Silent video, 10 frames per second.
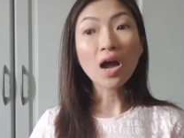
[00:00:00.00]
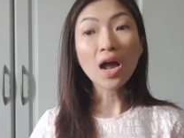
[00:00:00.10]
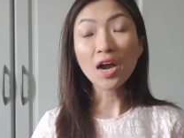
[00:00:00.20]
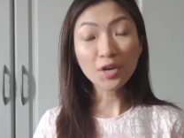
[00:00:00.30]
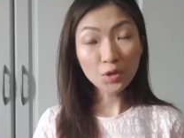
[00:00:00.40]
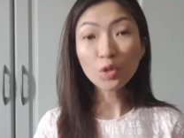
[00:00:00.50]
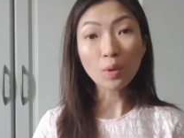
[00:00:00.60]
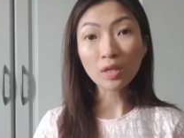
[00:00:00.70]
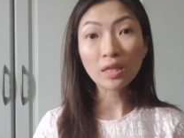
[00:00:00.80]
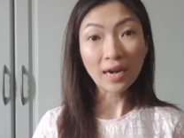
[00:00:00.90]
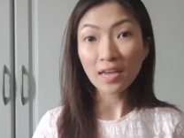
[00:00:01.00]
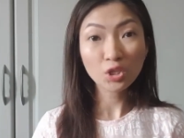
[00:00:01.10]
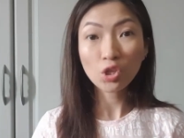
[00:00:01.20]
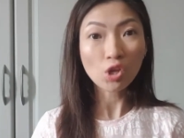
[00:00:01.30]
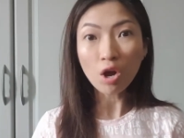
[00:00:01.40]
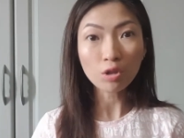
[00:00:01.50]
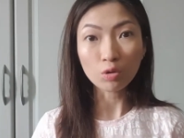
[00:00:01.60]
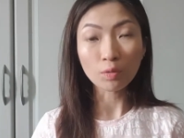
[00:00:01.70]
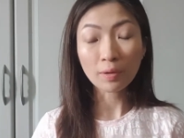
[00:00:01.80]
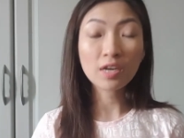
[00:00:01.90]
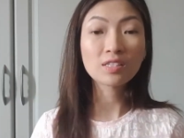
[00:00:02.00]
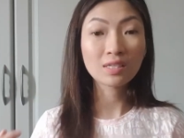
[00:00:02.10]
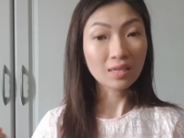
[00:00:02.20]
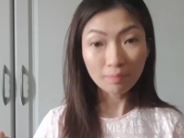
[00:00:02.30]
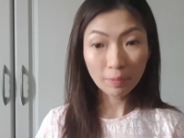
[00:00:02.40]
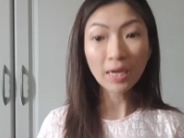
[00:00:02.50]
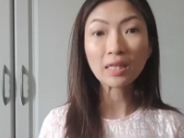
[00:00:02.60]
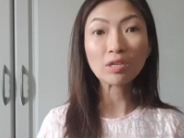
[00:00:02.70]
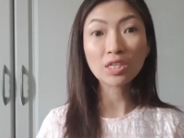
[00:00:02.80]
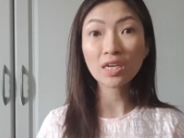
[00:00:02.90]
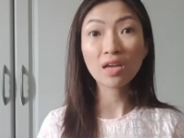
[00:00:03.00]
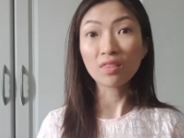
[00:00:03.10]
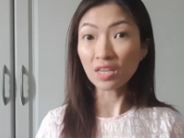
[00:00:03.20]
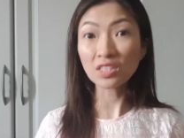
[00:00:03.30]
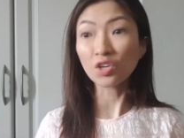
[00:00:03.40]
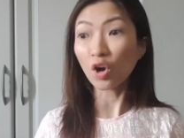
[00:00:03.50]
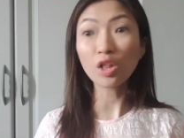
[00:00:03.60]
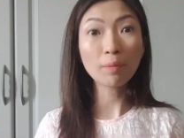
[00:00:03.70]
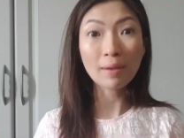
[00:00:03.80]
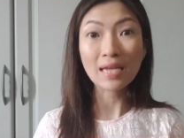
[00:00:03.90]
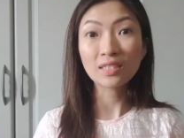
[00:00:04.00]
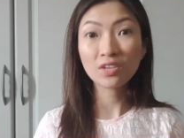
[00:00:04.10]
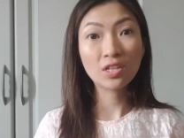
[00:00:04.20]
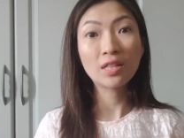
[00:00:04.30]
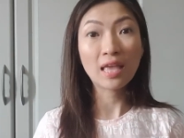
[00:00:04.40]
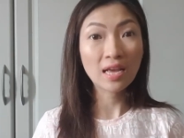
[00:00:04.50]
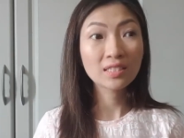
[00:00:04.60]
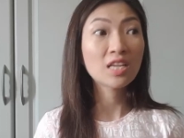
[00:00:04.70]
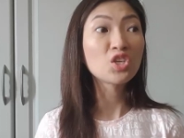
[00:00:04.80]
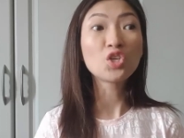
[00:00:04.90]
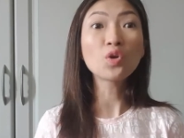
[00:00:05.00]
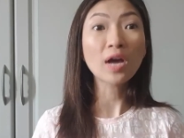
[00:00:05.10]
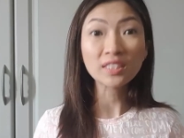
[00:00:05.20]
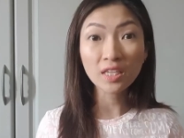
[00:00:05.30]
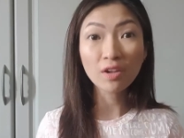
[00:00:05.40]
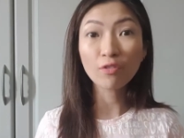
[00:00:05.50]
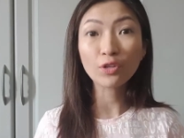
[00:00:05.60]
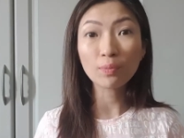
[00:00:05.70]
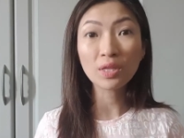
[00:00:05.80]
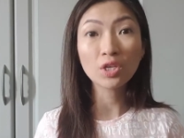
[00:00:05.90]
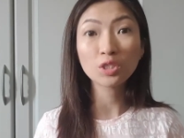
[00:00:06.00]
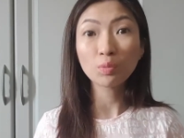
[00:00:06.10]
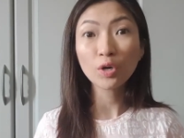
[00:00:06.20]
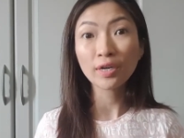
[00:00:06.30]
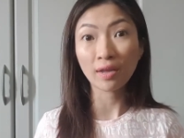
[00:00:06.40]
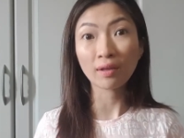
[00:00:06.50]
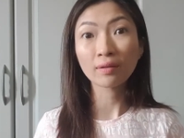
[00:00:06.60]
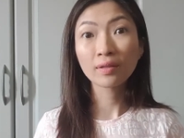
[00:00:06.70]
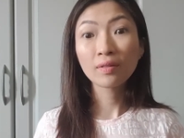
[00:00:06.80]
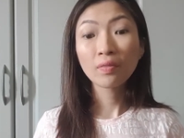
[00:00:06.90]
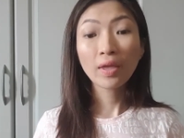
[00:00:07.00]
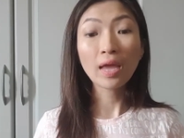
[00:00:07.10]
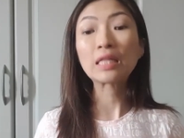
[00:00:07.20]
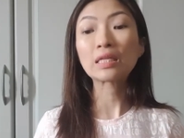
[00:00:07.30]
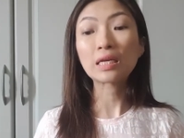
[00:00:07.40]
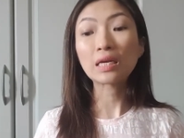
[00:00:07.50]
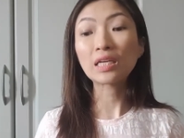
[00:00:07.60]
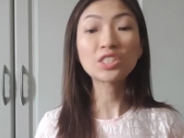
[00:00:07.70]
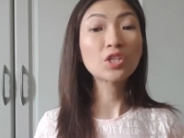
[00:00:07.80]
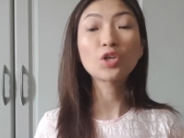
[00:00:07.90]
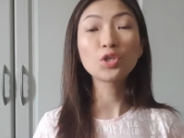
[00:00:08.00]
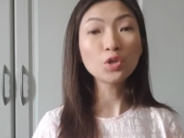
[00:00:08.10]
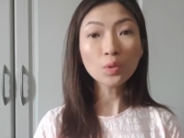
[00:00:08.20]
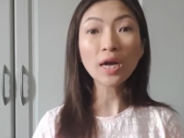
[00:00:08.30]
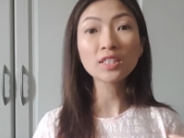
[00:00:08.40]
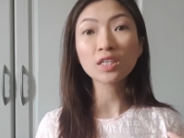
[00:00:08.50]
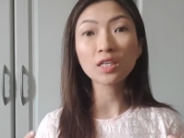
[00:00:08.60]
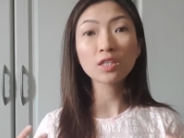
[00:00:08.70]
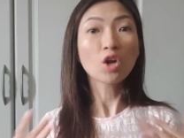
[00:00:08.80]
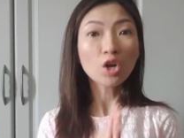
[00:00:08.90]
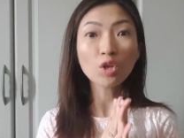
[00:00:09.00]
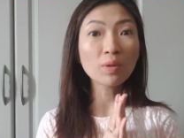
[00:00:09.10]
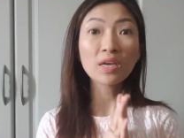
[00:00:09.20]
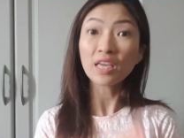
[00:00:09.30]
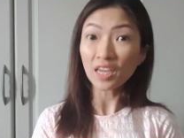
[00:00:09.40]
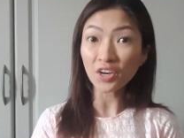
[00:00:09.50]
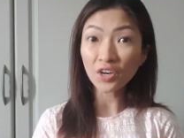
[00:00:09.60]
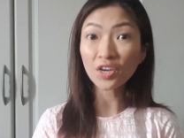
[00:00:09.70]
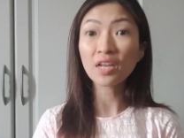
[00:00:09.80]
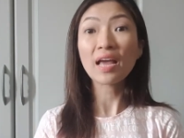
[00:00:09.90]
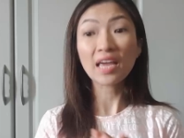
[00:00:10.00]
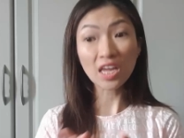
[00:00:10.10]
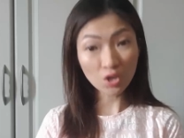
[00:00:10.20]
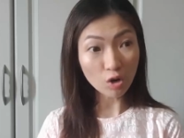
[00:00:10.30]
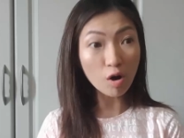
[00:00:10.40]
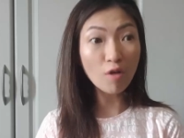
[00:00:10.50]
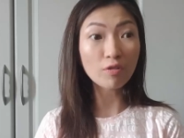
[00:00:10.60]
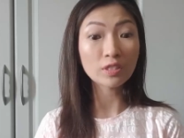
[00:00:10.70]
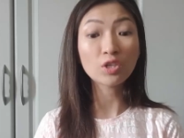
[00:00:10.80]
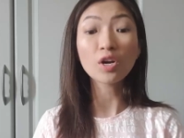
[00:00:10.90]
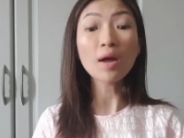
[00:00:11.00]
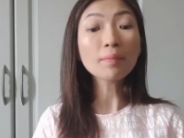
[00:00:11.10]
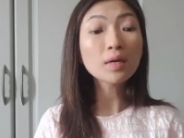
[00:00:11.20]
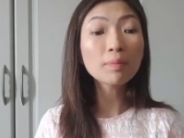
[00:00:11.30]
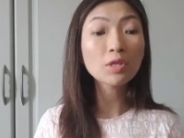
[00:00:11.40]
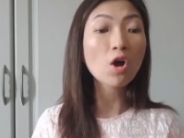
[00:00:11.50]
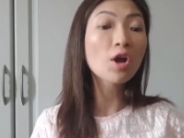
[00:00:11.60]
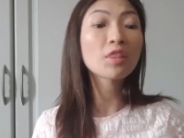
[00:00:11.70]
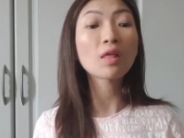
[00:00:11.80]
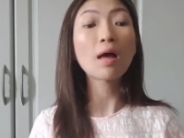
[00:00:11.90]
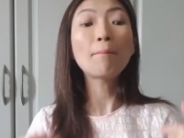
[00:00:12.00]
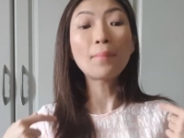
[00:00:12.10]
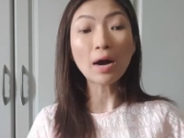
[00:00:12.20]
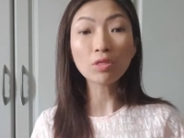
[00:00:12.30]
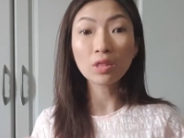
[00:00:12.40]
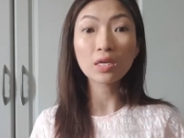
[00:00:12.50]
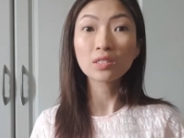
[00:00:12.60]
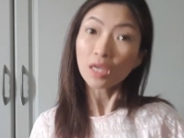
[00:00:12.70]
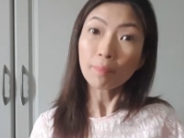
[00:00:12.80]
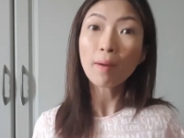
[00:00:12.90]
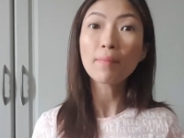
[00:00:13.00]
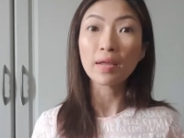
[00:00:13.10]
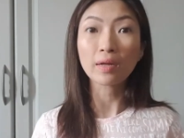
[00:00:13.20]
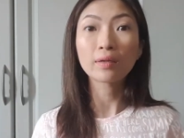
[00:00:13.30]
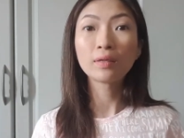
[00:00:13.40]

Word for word: are you the one that I should talk to? Because pinakita ko sa kanya, these are all the plastic written eggs that you guys delivered to me this morning. And it's either you guys are gonna talk to me here in your office or I'm gonna be talking about this in public.